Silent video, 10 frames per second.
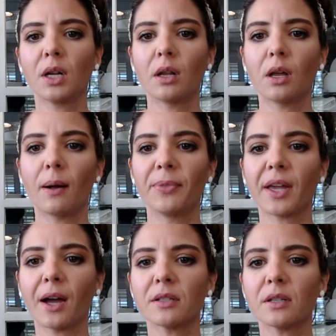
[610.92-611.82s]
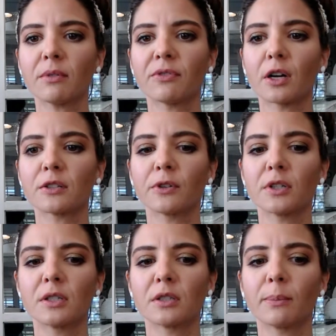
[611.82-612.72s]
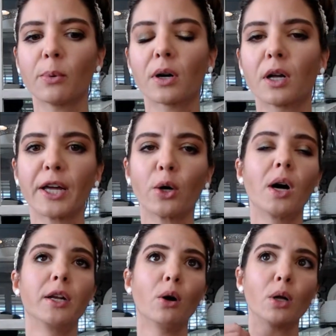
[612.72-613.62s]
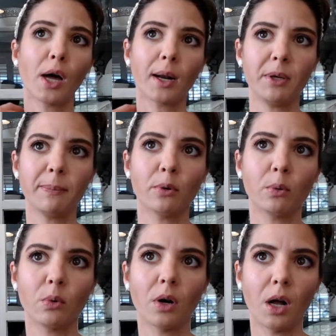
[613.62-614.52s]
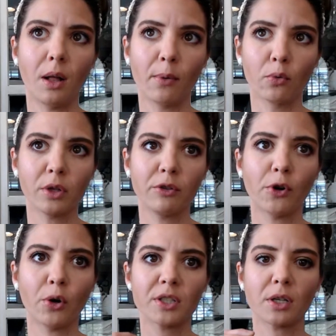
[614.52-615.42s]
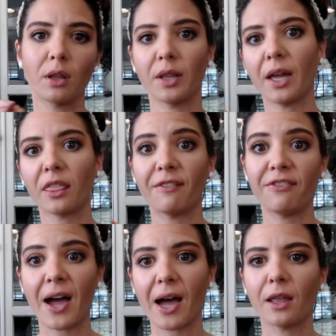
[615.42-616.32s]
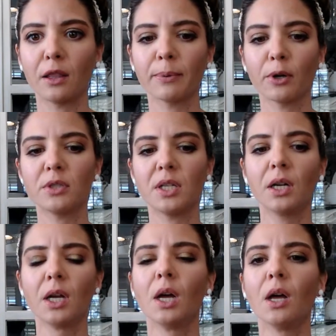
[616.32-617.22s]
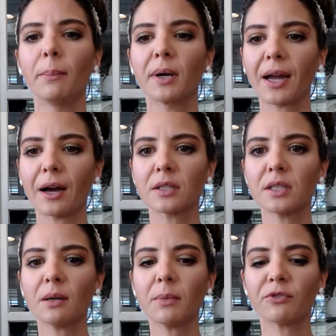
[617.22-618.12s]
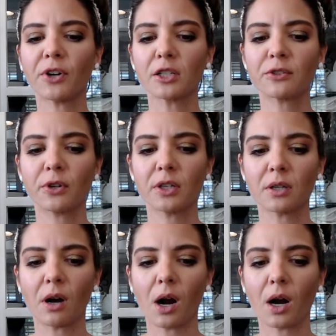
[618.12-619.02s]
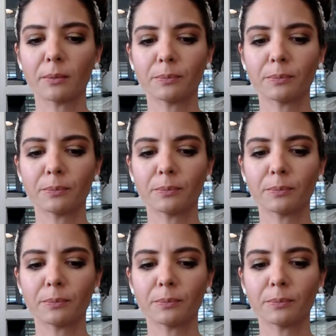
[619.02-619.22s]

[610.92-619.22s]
Um, the calcium and phosphorus is important. I know, a lot of people um, really focus on like the fat and the protein, but calcium and phosphorus are